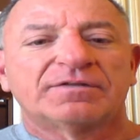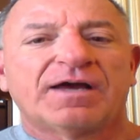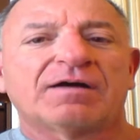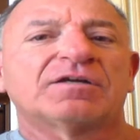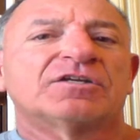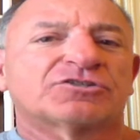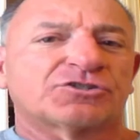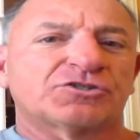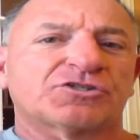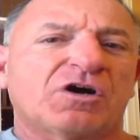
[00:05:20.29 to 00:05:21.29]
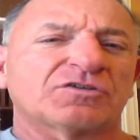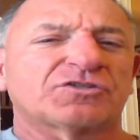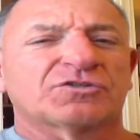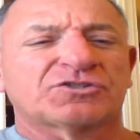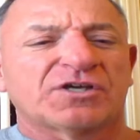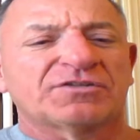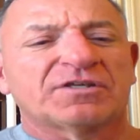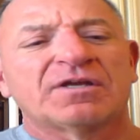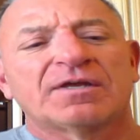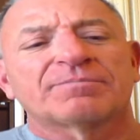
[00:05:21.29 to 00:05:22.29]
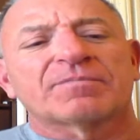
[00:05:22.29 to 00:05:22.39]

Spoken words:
Now, Serge also said that